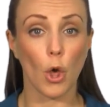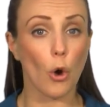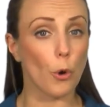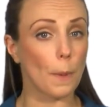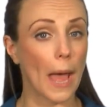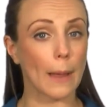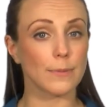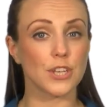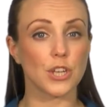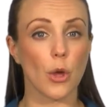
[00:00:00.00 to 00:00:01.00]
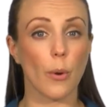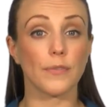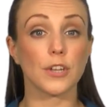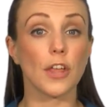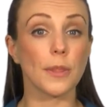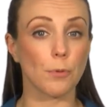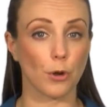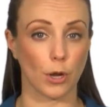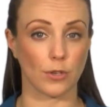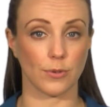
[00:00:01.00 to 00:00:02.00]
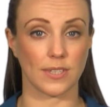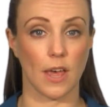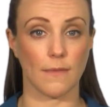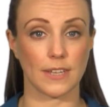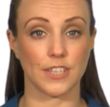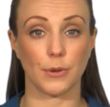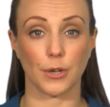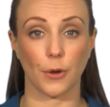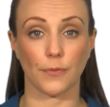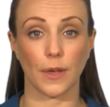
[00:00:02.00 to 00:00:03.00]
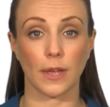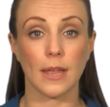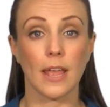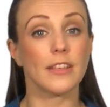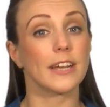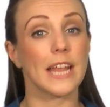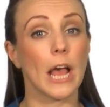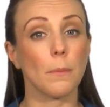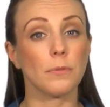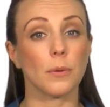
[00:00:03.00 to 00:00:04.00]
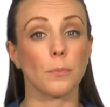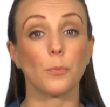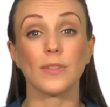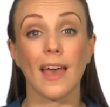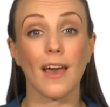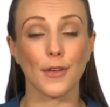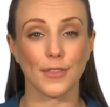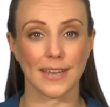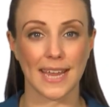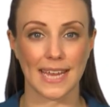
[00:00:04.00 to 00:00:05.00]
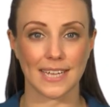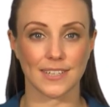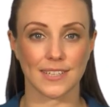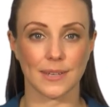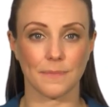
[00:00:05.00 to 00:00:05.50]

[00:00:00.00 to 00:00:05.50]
Or perhaps you know of another product or service you can offer that can help them with their other needs.